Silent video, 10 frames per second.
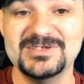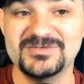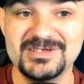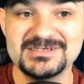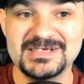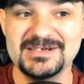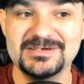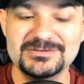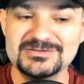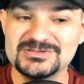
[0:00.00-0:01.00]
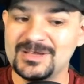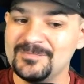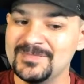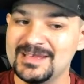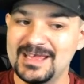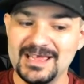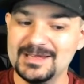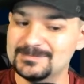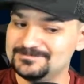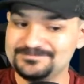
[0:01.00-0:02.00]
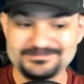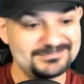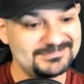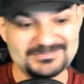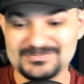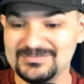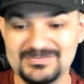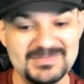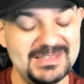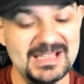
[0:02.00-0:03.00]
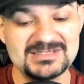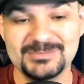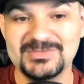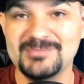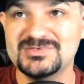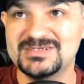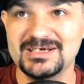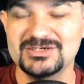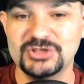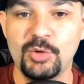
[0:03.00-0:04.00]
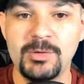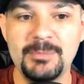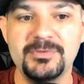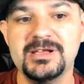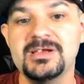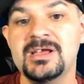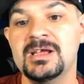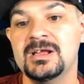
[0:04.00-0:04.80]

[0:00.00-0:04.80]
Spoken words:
It's really exciting news. And yeah, sometimes it's not going to show properly.